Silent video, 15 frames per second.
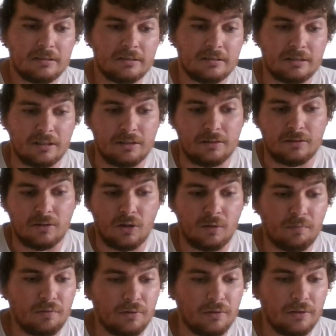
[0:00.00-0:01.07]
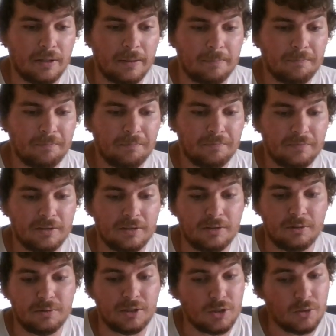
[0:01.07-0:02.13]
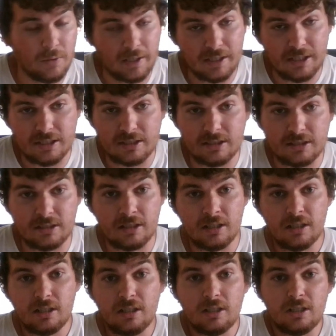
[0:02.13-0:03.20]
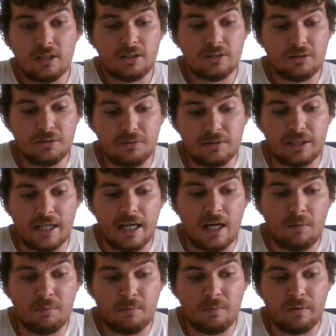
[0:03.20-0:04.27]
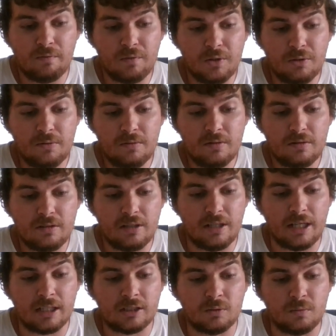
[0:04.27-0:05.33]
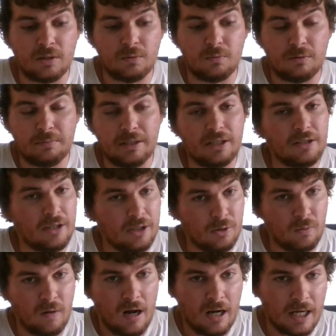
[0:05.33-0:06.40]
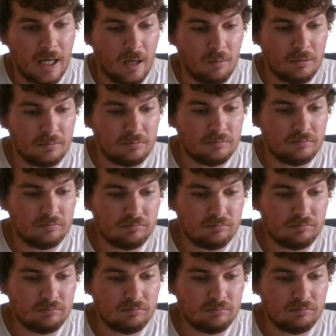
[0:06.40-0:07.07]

So hopefully you enjoyed this Tuesday album review. The next one will be another rock album.